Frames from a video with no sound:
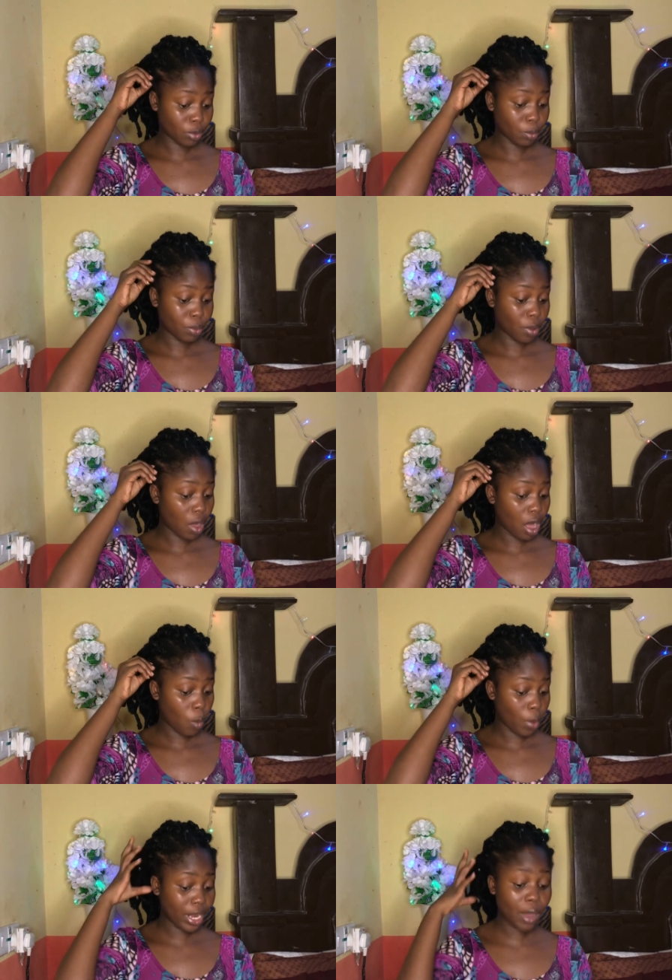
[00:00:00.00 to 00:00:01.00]
But
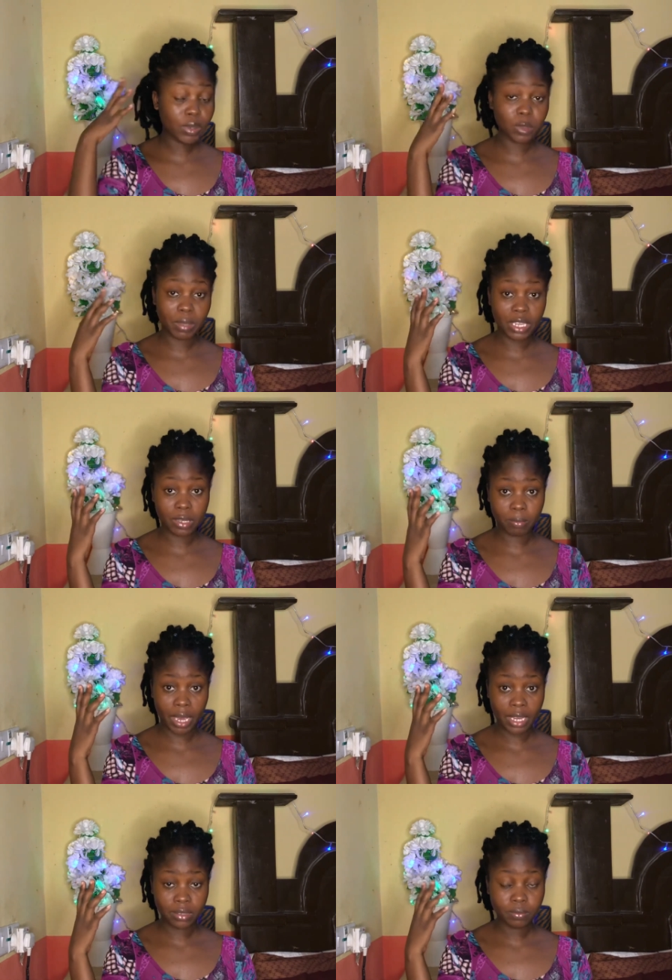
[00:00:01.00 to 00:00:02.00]
when I was making
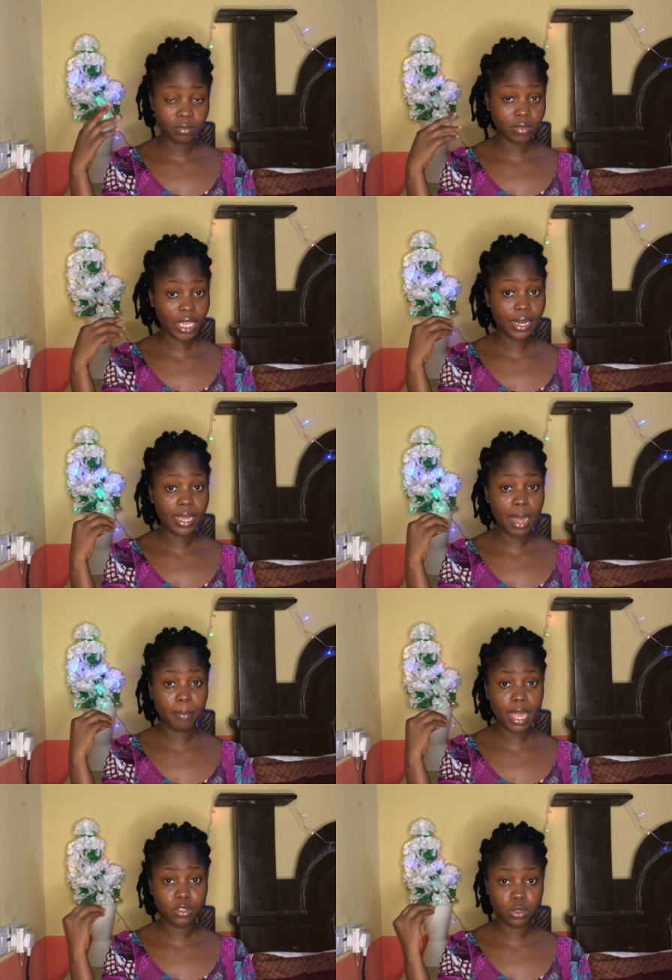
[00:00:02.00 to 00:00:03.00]
mine, I didn't
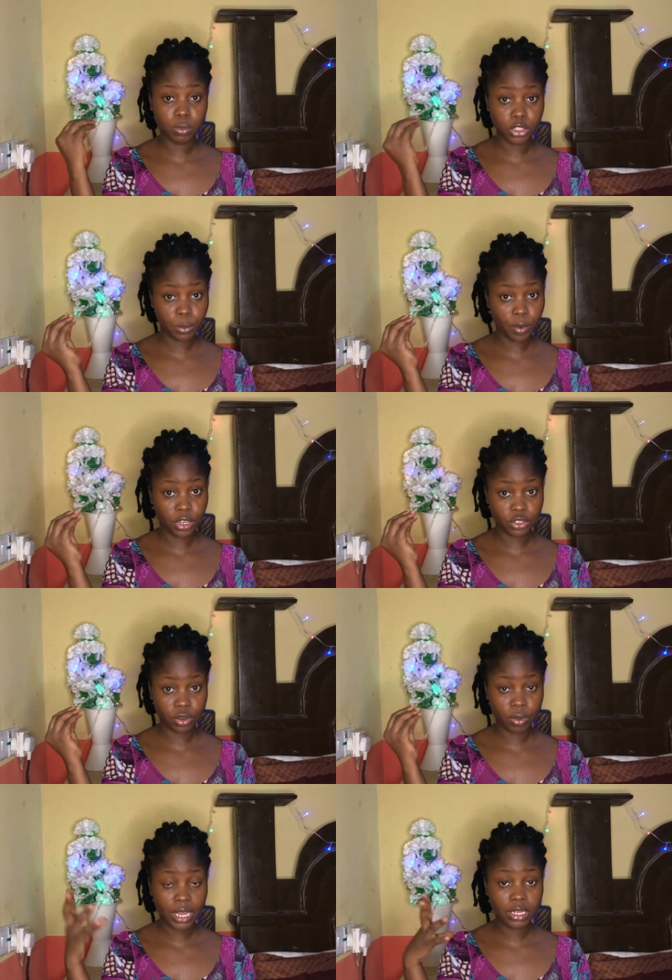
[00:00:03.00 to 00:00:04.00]
apply too much pressure.
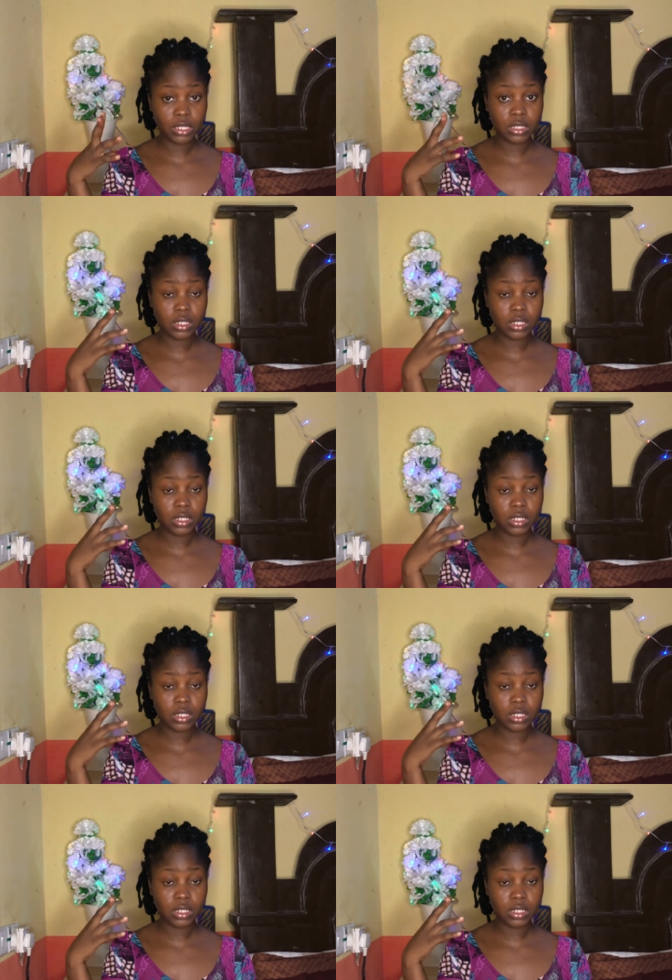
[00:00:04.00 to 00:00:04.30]
I didn't